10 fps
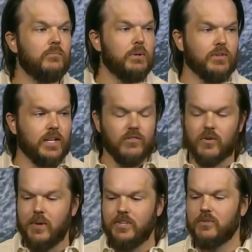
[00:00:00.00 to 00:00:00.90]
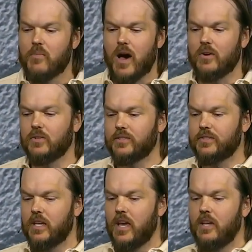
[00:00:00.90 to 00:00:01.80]
of building information
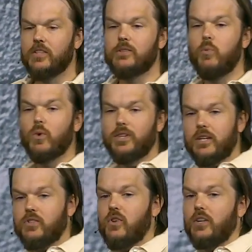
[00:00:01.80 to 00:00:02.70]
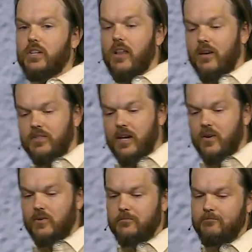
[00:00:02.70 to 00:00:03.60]
models to support the construction lifecycle.